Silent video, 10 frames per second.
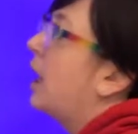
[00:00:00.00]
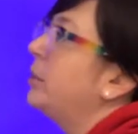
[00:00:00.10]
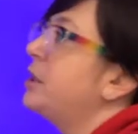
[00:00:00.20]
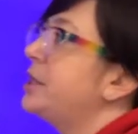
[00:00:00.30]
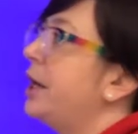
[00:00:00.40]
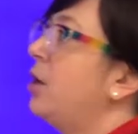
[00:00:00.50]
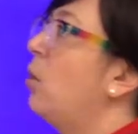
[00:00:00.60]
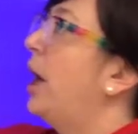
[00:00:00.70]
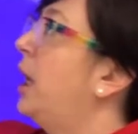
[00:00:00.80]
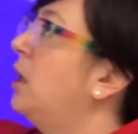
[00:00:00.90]
going to take
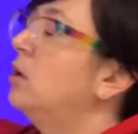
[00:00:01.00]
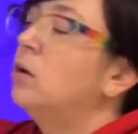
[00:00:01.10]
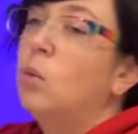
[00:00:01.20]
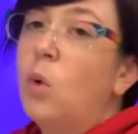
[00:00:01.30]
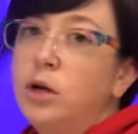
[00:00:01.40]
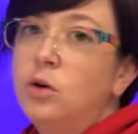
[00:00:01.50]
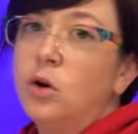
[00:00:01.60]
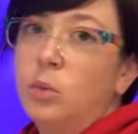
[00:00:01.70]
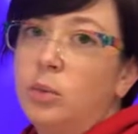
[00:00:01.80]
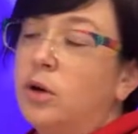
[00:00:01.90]
away one
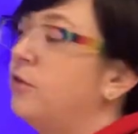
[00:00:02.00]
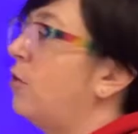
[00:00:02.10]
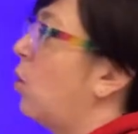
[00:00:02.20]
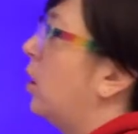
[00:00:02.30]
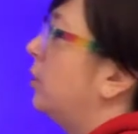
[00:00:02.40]
group of 4.